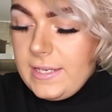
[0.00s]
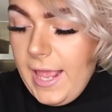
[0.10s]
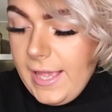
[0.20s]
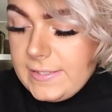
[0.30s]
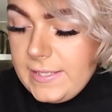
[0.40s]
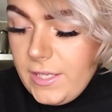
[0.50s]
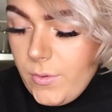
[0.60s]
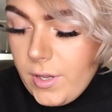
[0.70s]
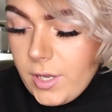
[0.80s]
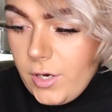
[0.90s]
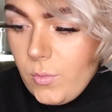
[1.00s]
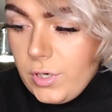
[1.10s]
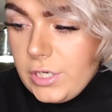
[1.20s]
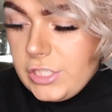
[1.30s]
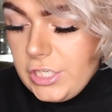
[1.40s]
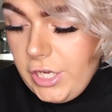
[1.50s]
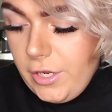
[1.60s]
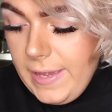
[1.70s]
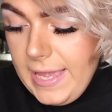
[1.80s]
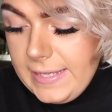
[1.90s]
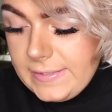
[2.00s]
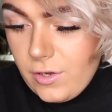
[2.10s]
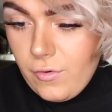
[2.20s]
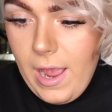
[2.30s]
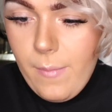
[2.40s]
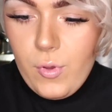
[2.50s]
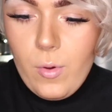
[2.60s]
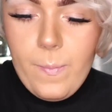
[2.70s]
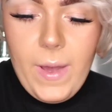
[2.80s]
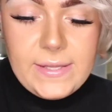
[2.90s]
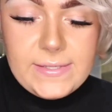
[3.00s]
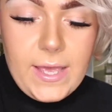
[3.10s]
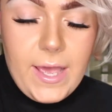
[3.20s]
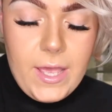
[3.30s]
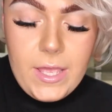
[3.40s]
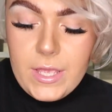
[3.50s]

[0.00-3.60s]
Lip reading: next thing you are gonna wanna do is grab your butter.